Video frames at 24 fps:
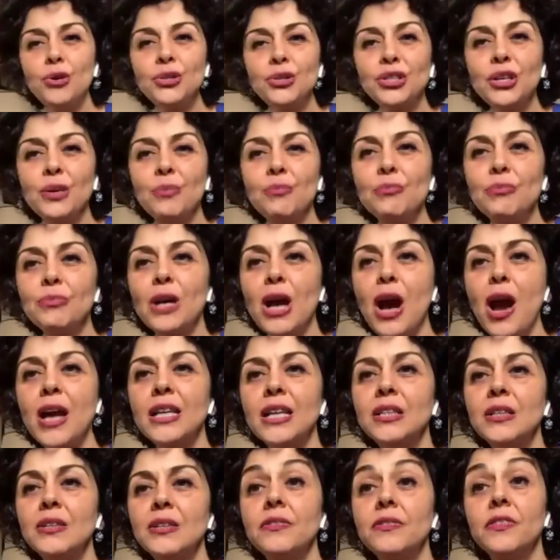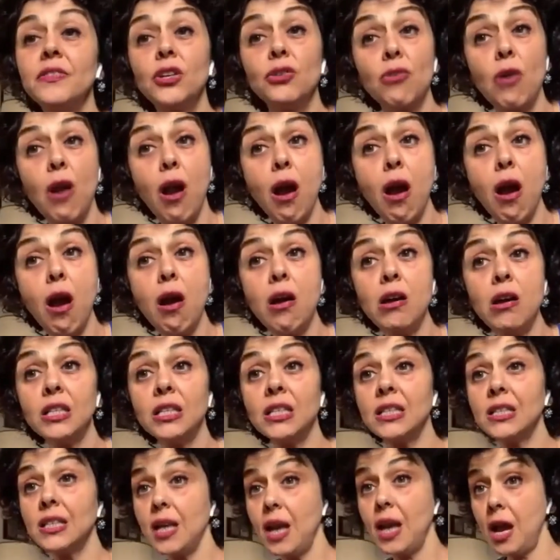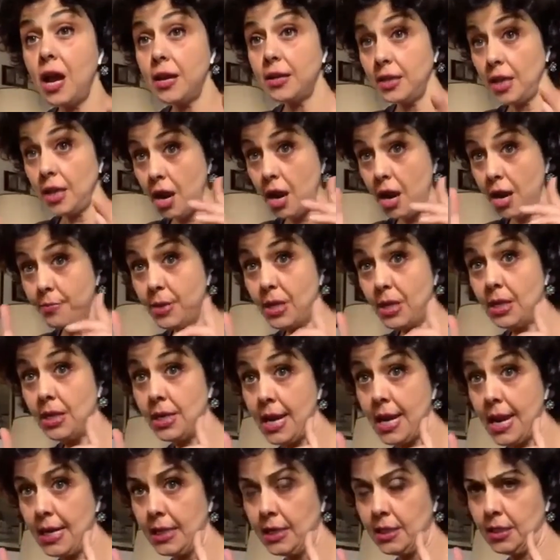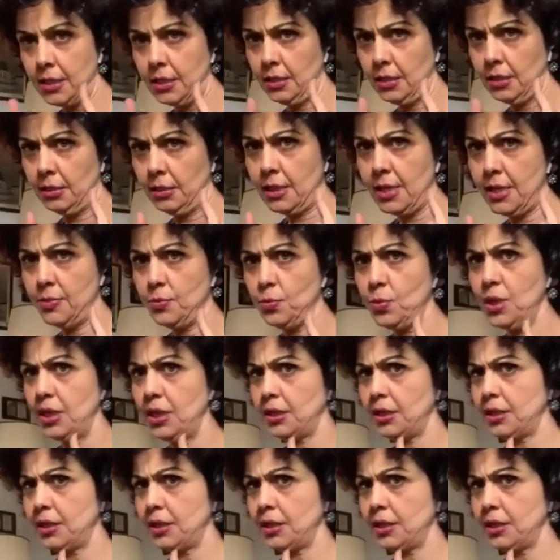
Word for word: some kind of grass. I, I mean lentil and wheat